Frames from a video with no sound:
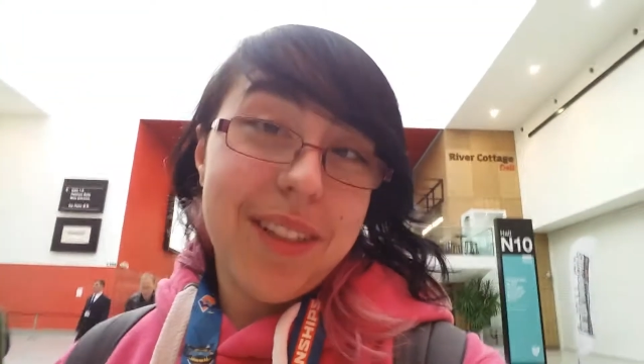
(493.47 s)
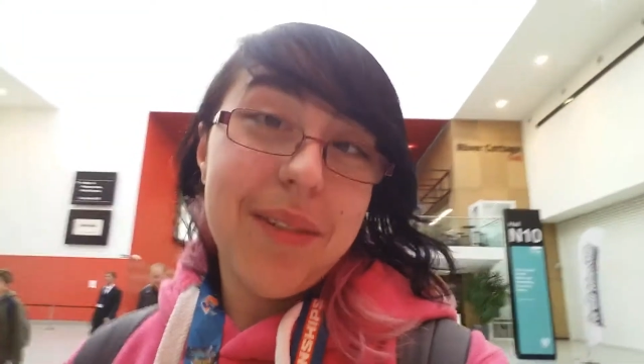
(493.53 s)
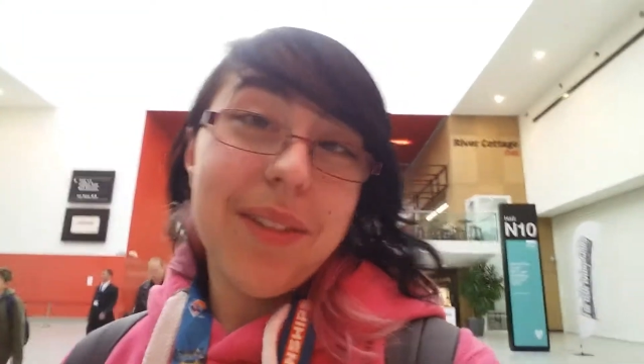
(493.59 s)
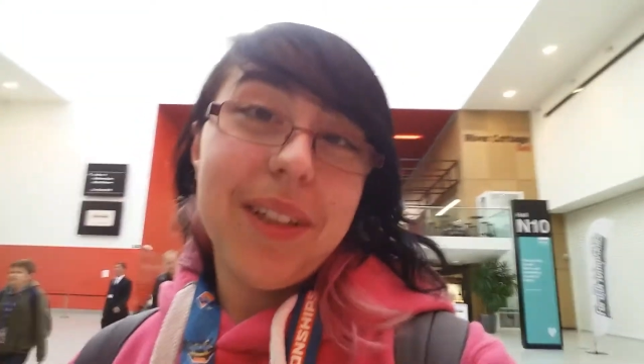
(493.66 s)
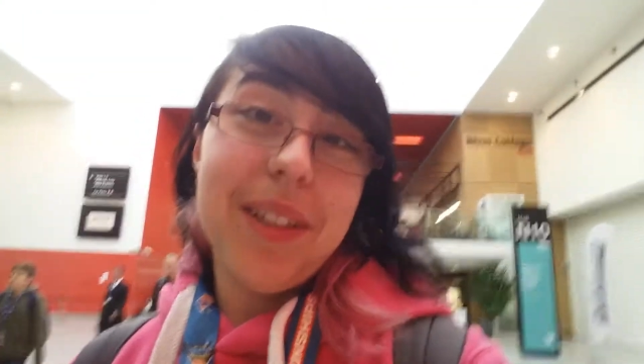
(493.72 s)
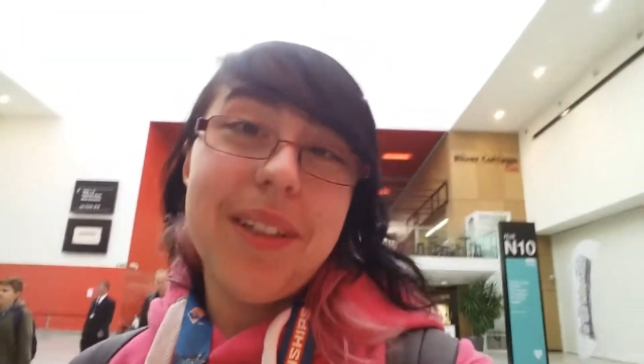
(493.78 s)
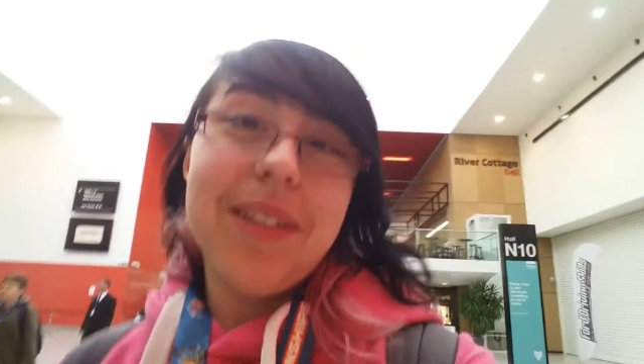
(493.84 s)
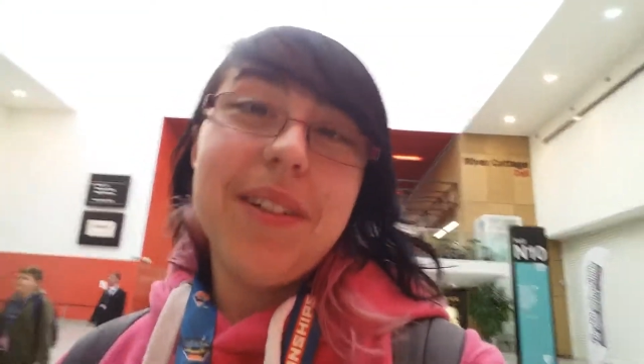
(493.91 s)

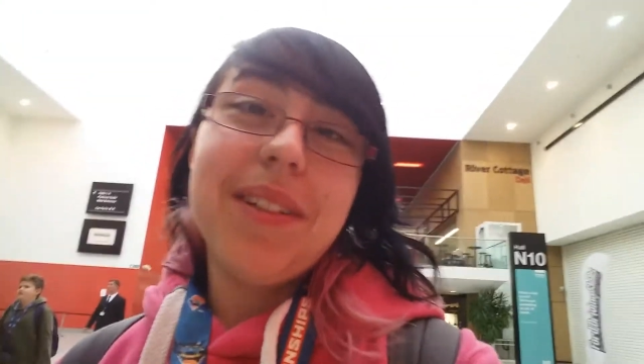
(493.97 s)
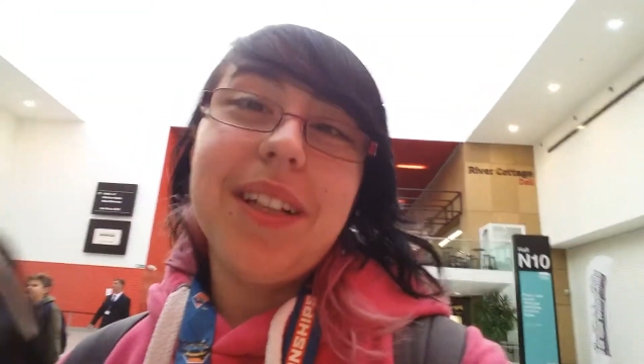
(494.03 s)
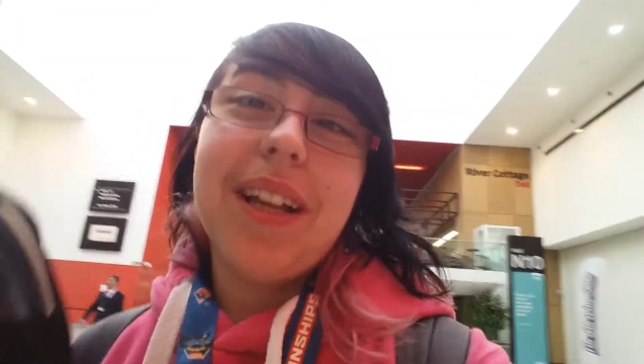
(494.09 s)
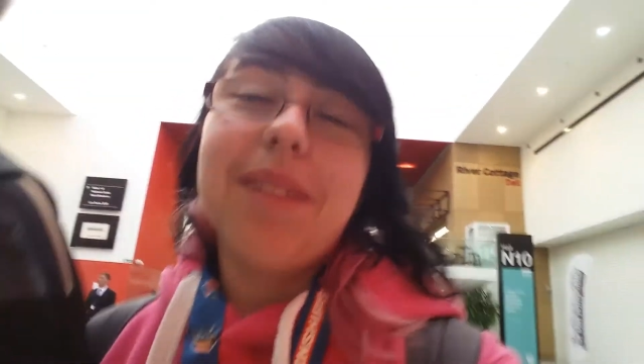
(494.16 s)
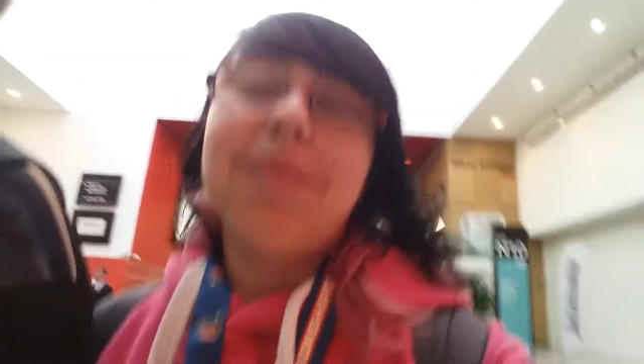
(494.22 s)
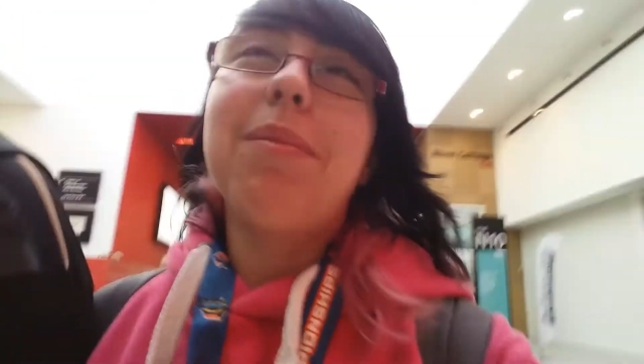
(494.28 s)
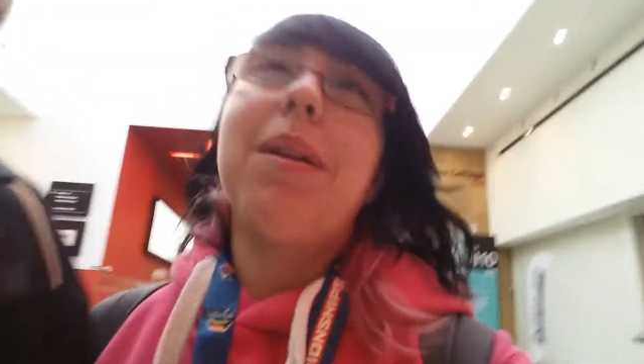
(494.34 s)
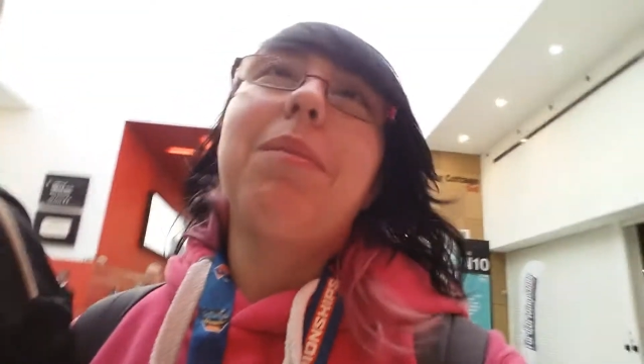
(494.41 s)
some good news,
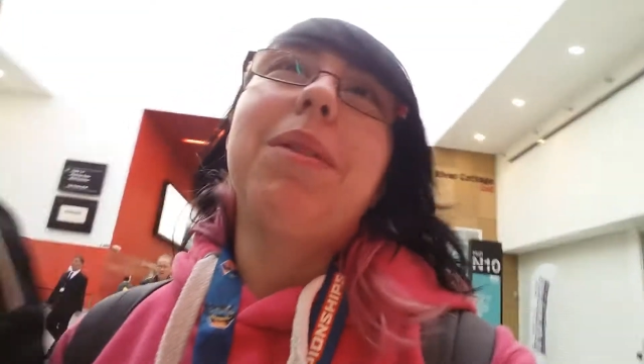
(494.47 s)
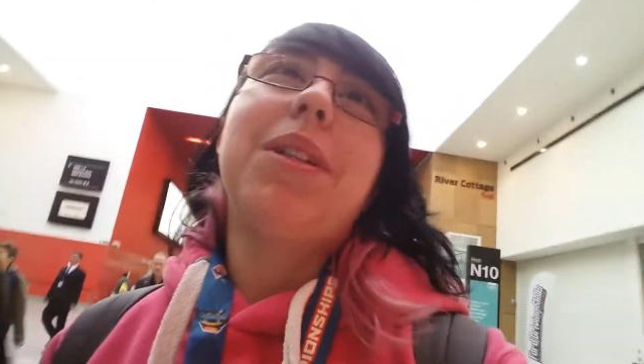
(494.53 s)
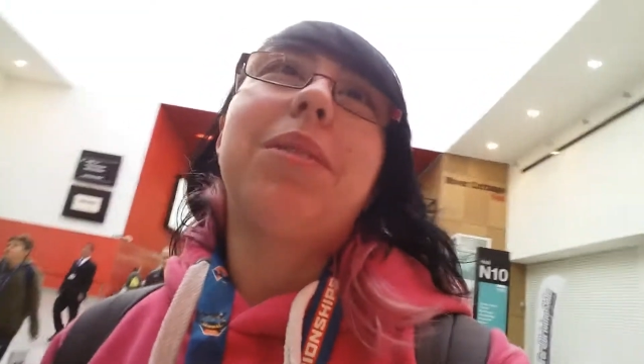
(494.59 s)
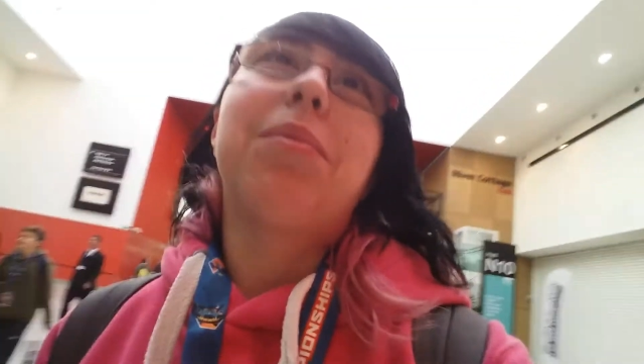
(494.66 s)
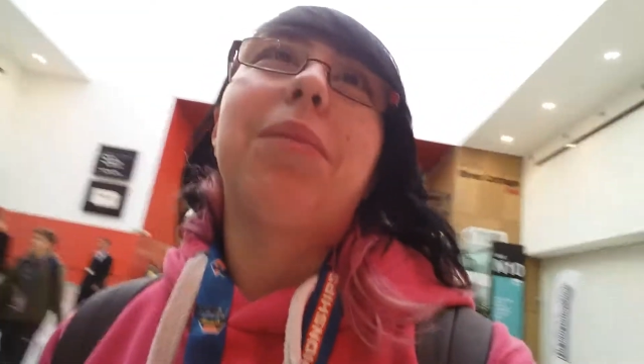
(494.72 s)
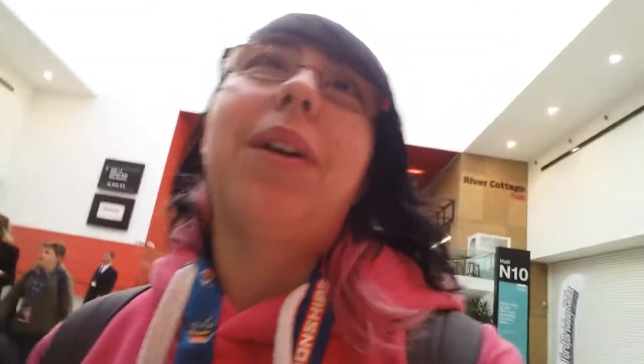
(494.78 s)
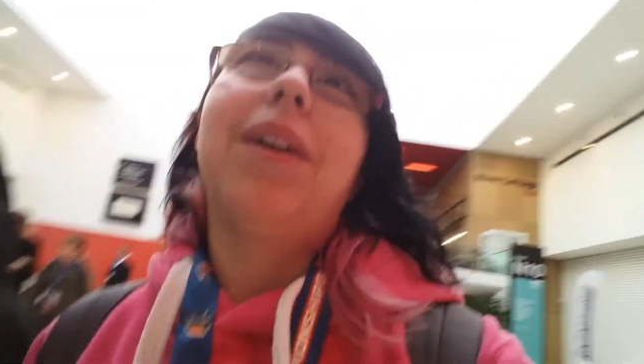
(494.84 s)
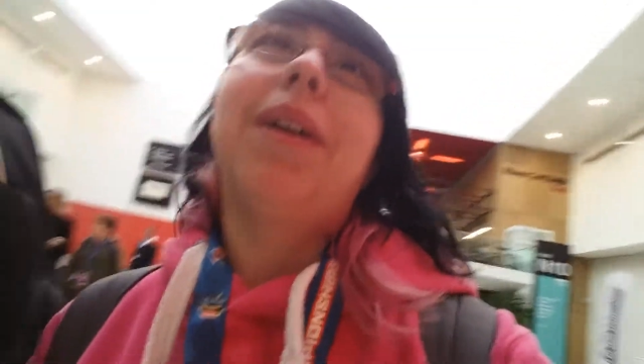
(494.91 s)
that's made me
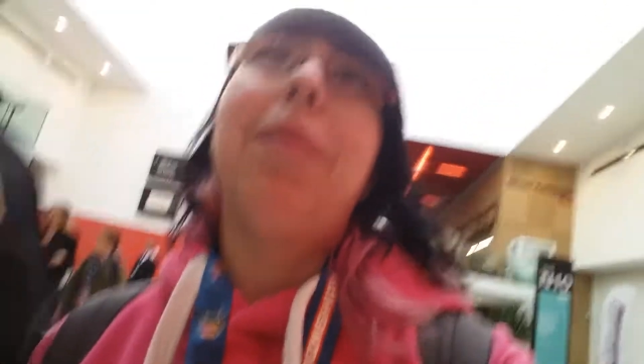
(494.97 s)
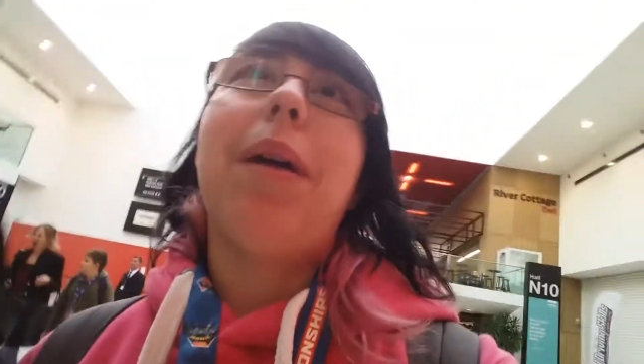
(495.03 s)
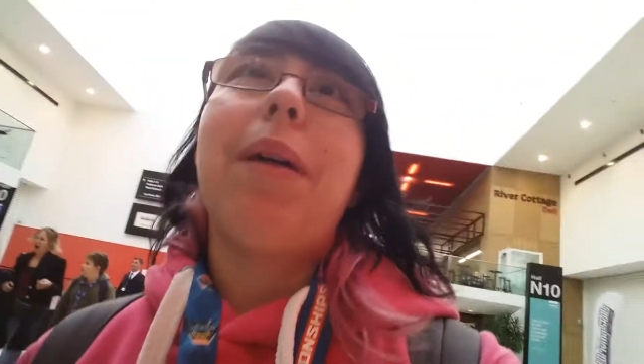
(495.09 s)
smile, I'm